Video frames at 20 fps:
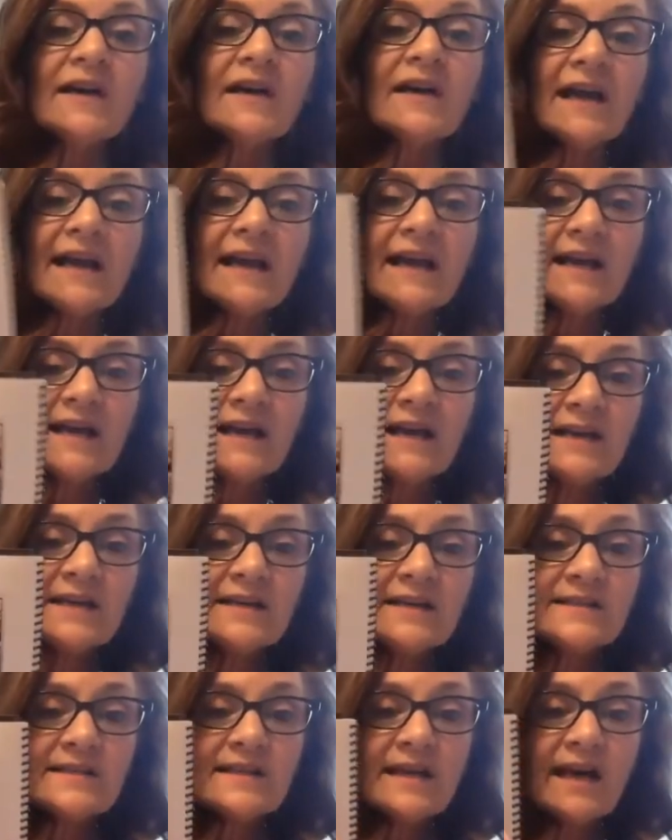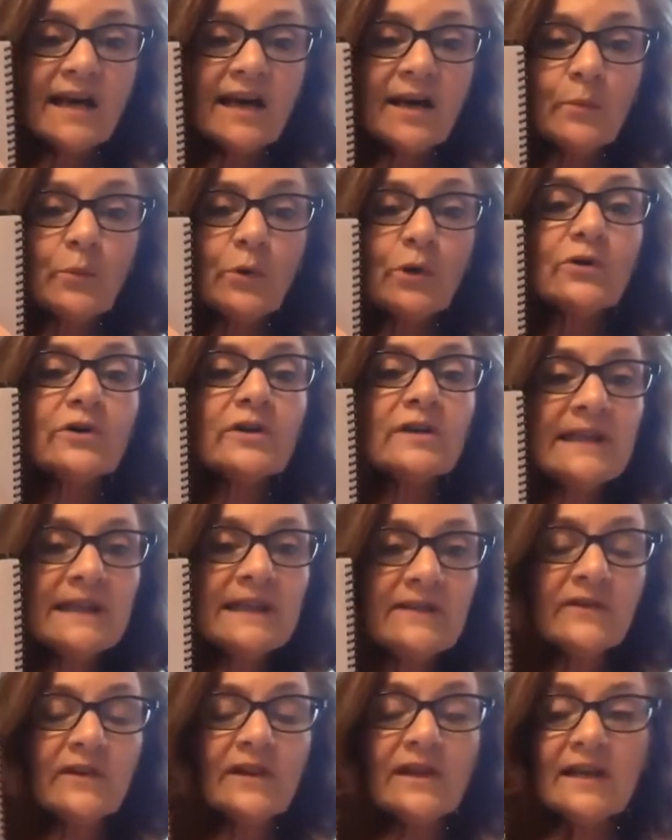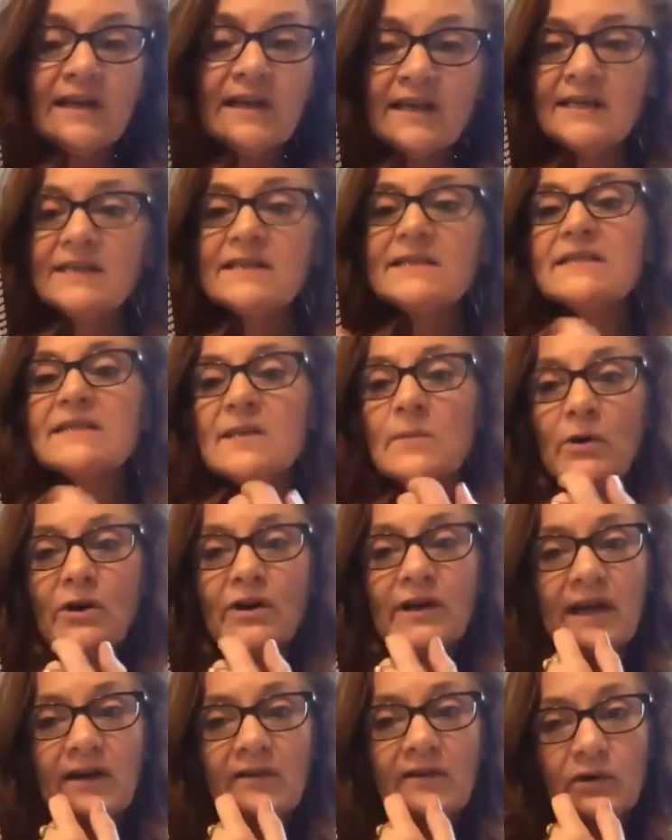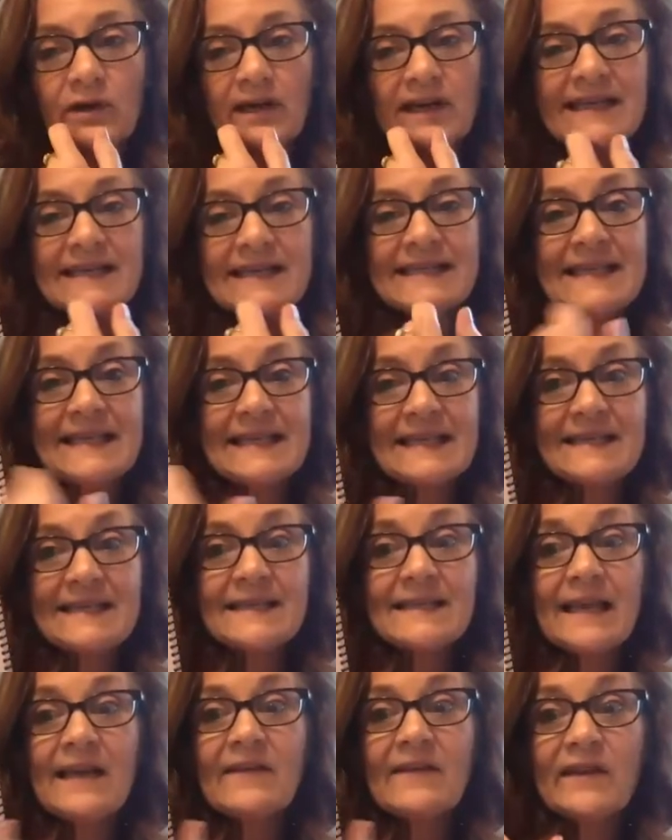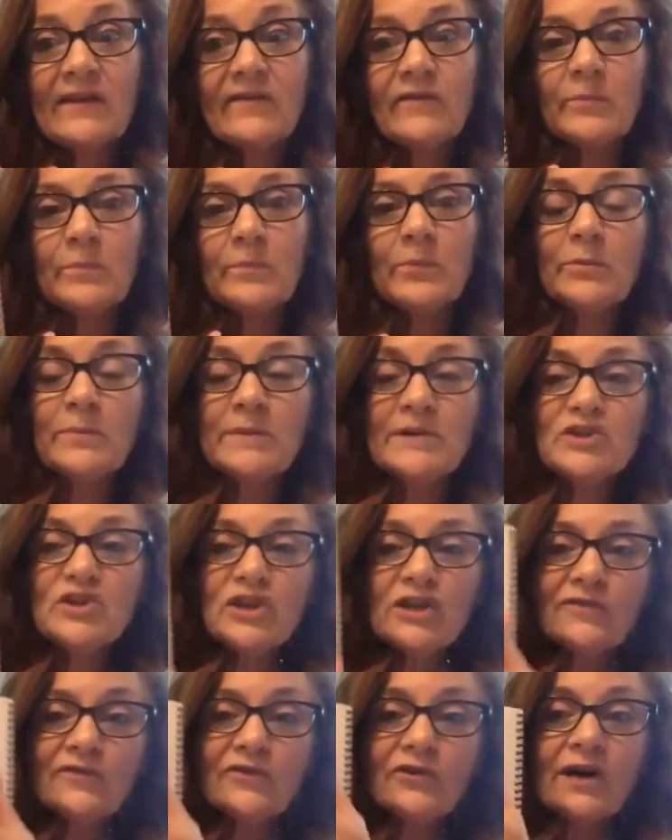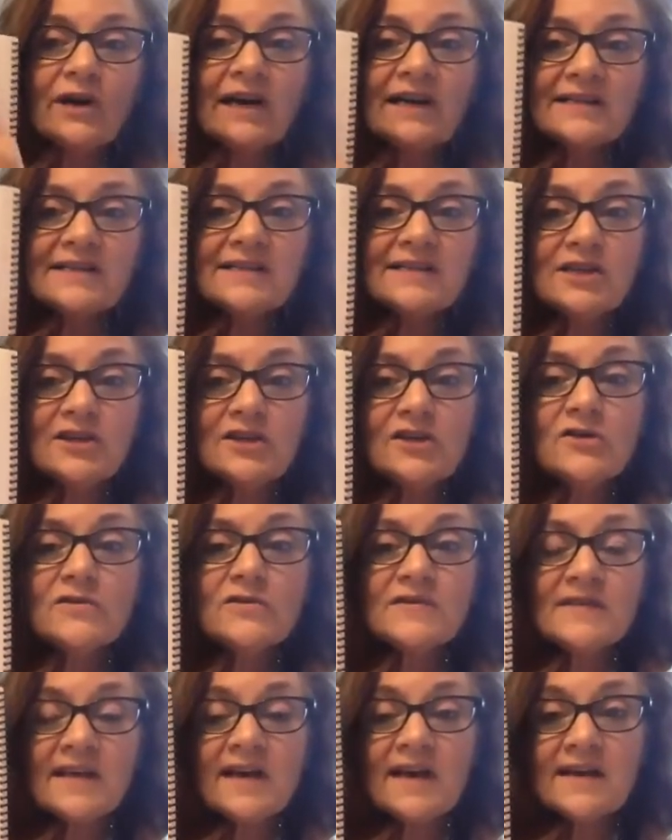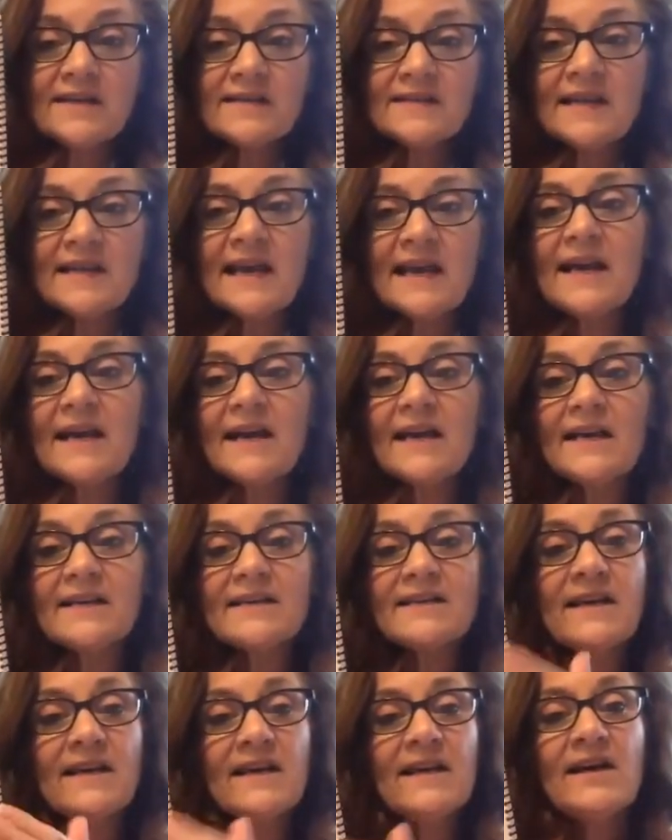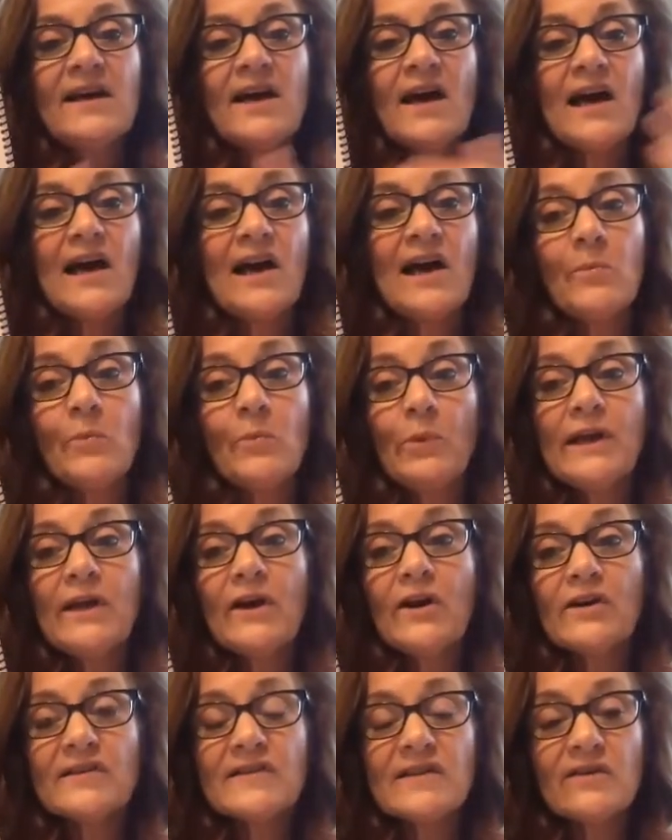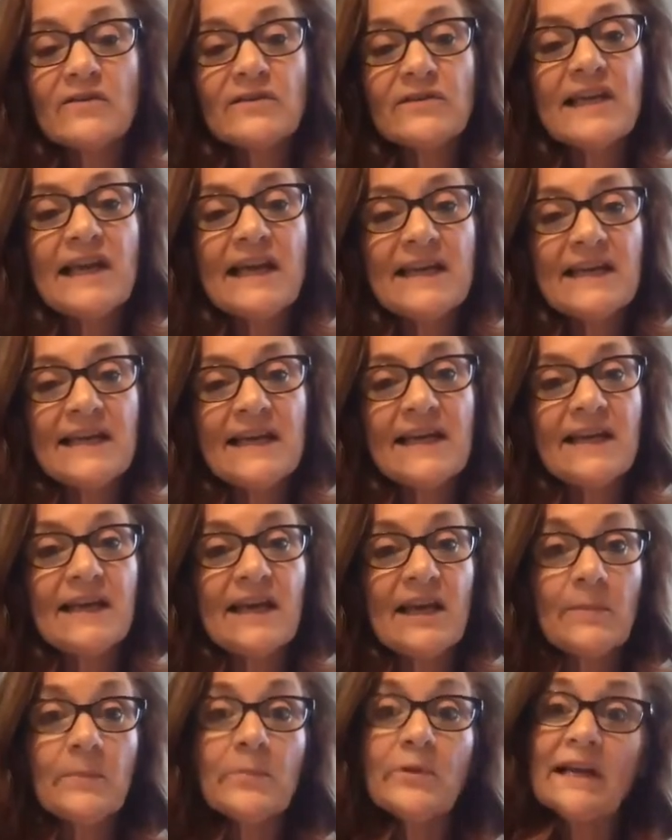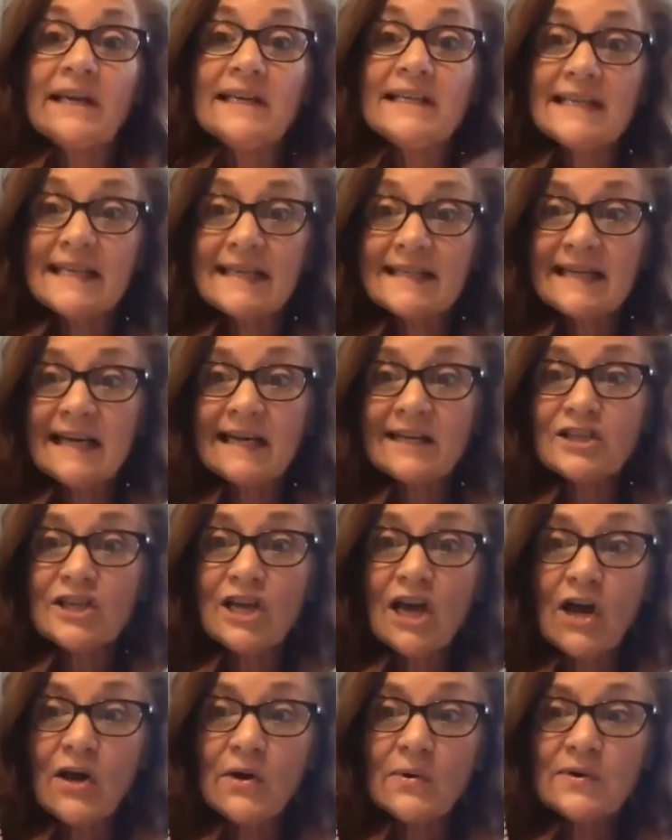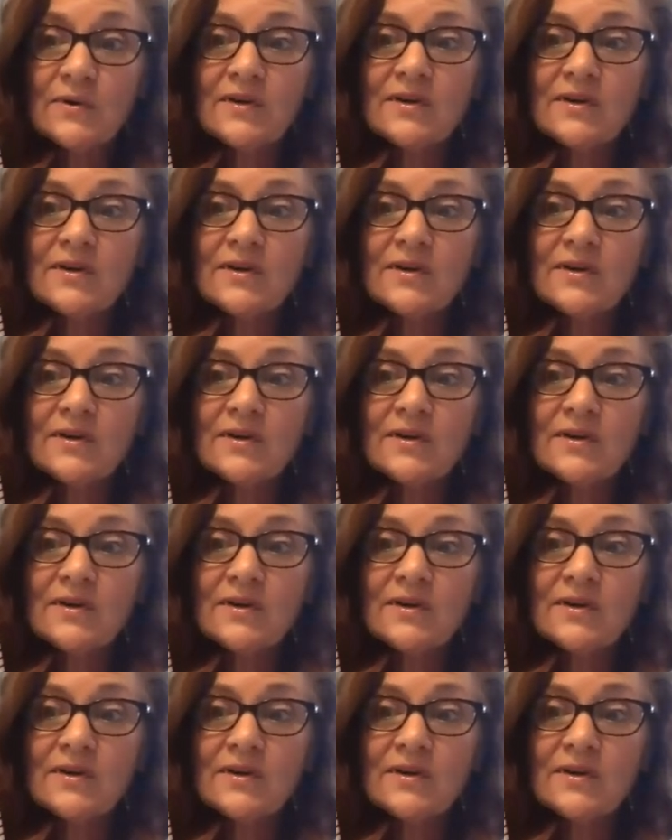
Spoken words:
and Will Cleveland and Mark Alvarez have given permission for us to use this. And we also take it and play tic-tac-toe.